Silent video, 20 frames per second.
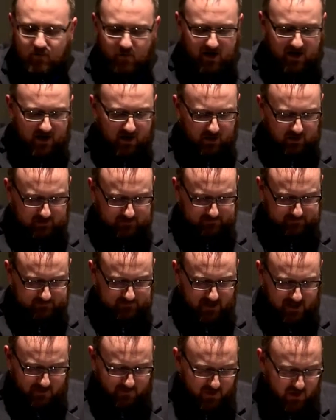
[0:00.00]
Well,
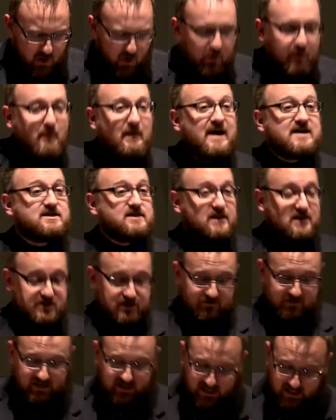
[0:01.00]
even though the
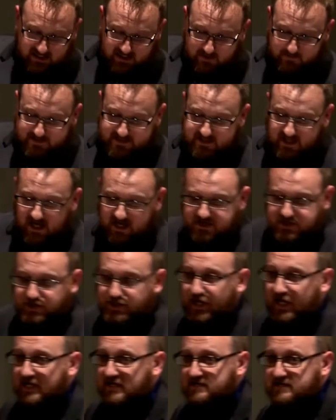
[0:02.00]
message of the kingdom has not
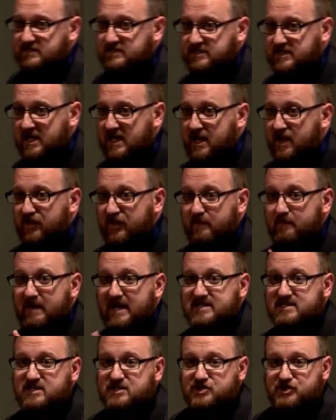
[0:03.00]
changed, the
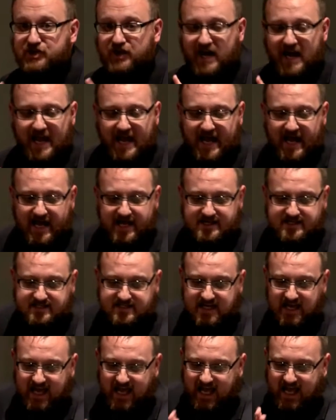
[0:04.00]
messenger
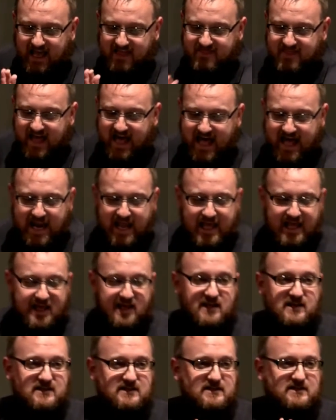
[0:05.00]
has, and that
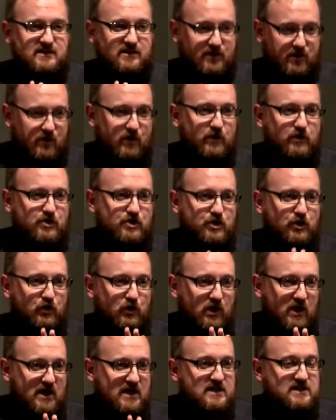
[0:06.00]
is the
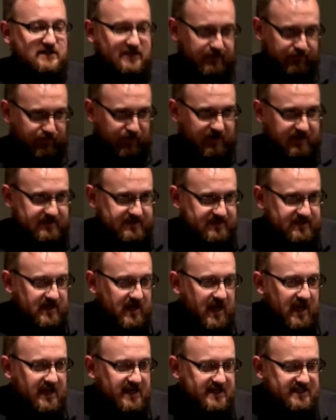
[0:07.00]
crucial
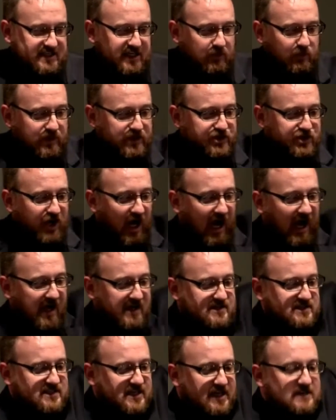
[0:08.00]
difference. You see, when
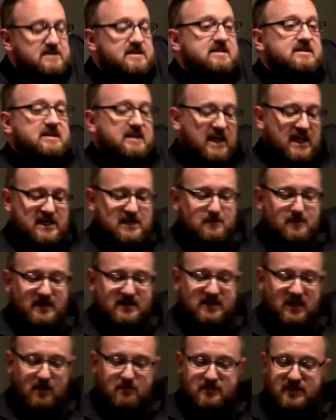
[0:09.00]
John said that the kingdom
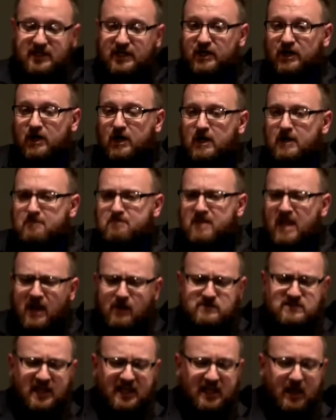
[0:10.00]
had come near,
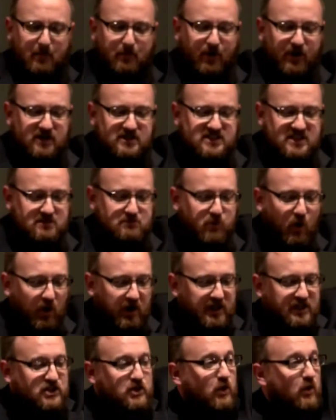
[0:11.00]
it was like a person
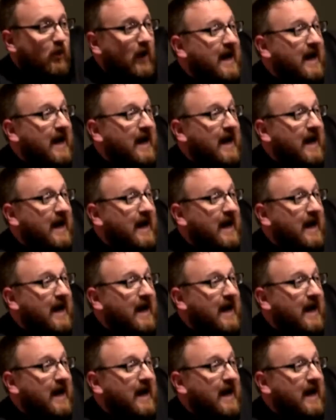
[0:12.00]
pointing to a